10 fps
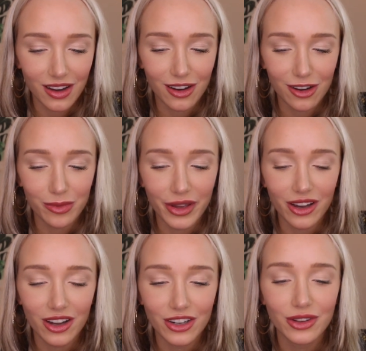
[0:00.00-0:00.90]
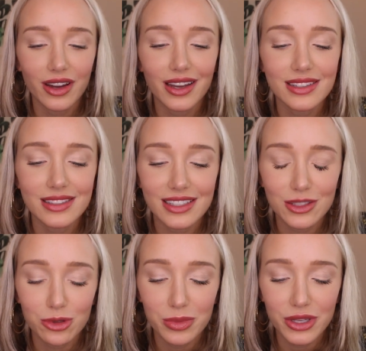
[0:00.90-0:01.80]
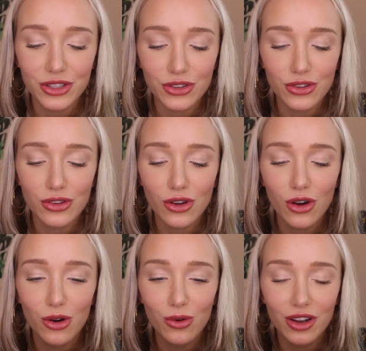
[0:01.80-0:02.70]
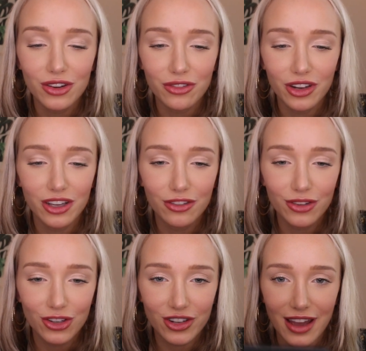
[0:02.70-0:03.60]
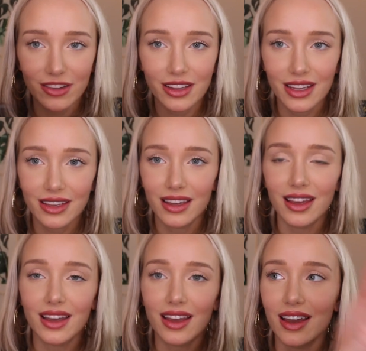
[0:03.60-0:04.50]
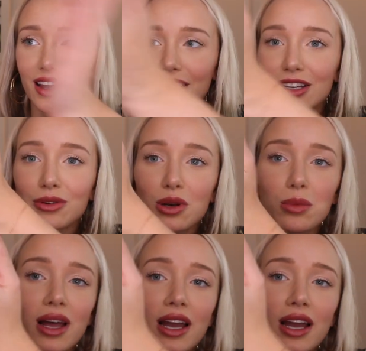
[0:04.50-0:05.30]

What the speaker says: Oh my god, you guys, this would be so unreal for traveling. I don't want to